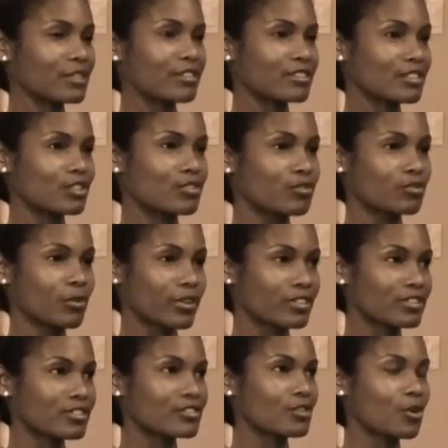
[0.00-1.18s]
Like, you've worked
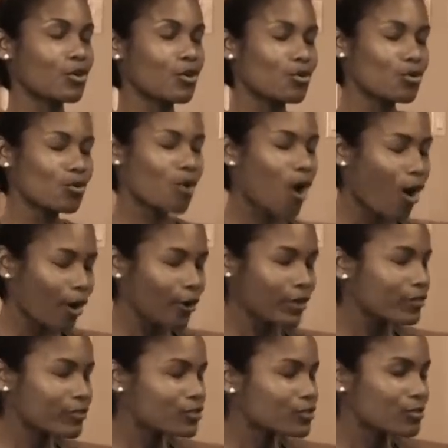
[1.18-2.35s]
so hard and for
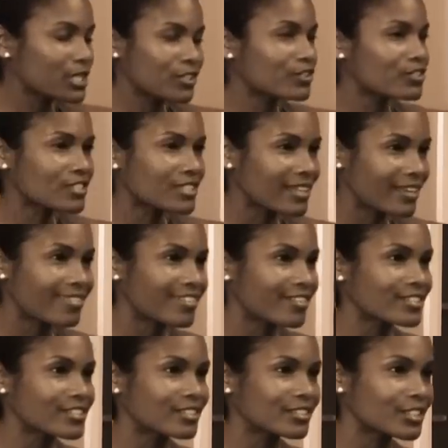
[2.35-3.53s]
so many years to get there, and
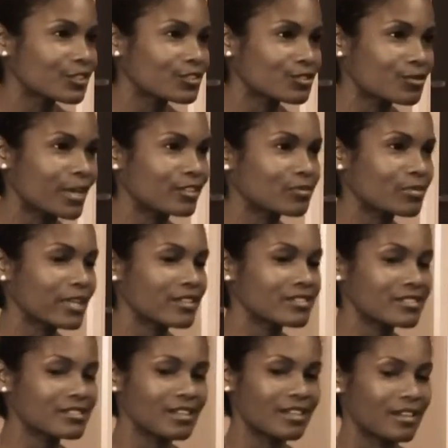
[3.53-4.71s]
suddenly you're surrounded by this
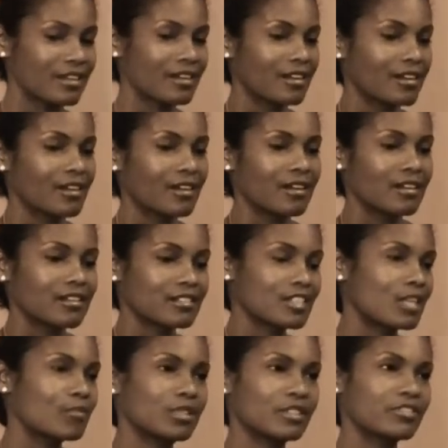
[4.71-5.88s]

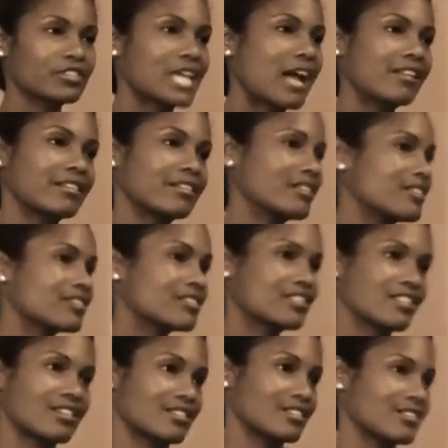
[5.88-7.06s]
table of talent that is
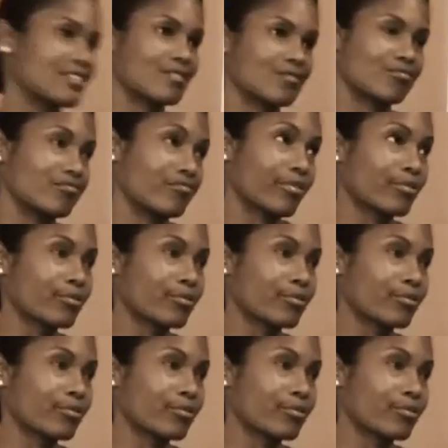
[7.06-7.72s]
just through the